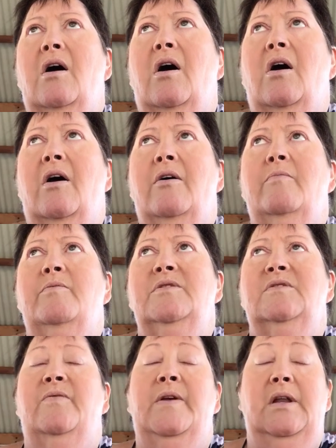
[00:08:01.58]
I
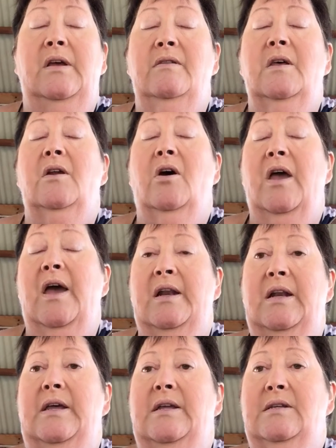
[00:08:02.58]
was feeling that I
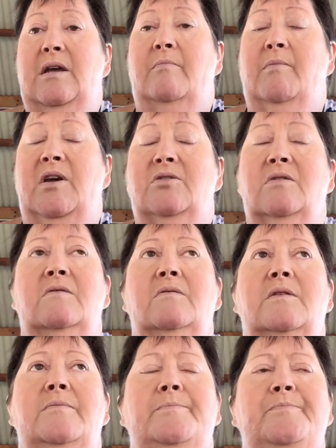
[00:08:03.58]
had let down my
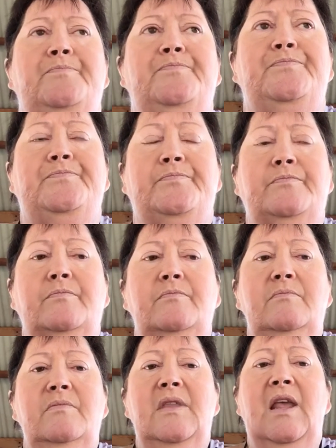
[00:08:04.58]
children,
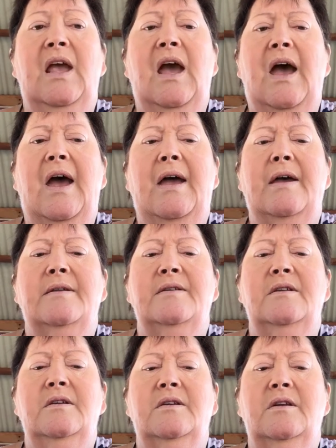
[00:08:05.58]

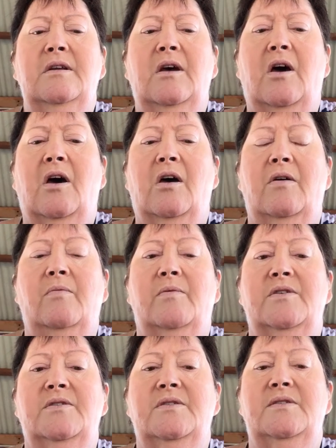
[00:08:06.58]
and I
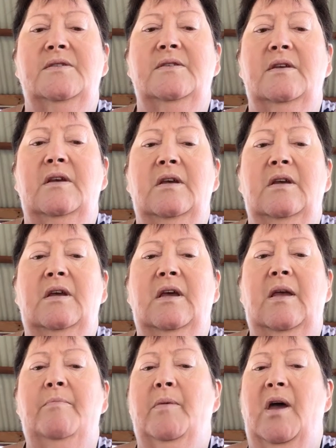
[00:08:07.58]
was
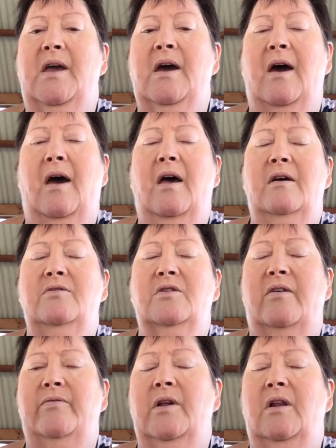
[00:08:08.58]
in my car
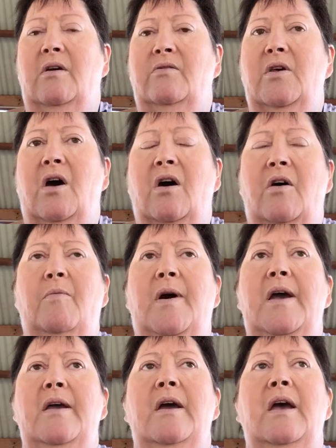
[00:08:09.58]
driving along the
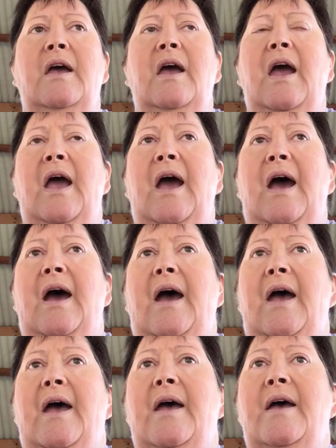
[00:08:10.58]
highway,
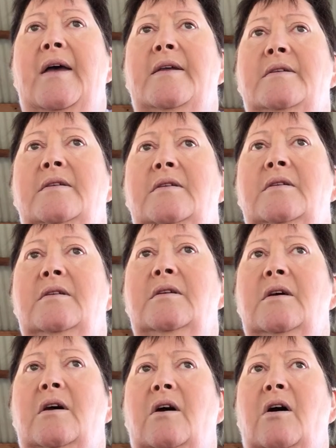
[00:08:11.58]
and
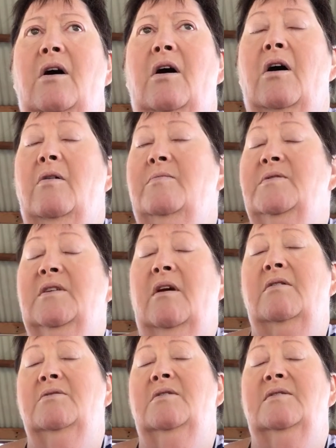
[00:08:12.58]
I was
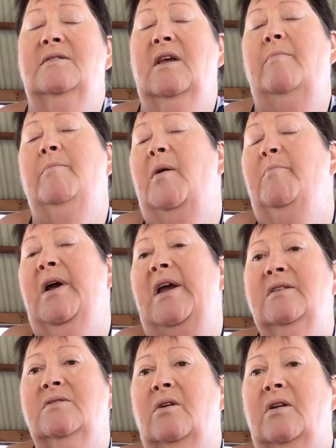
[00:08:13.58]
going to slam my
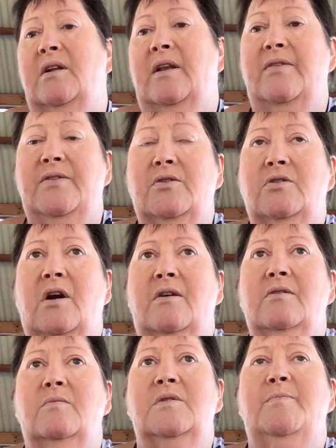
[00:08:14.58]
brakes on and let the truck
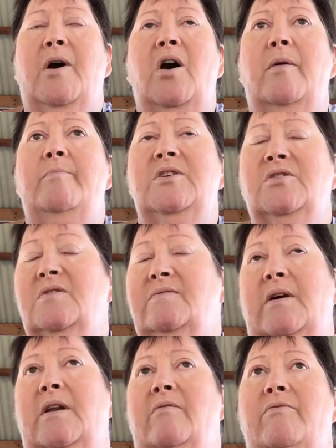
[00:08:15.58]
that was behind me just
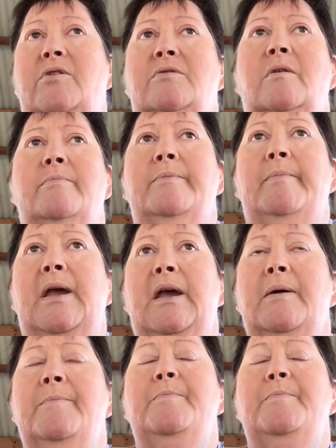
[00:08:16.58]
run over the top of me.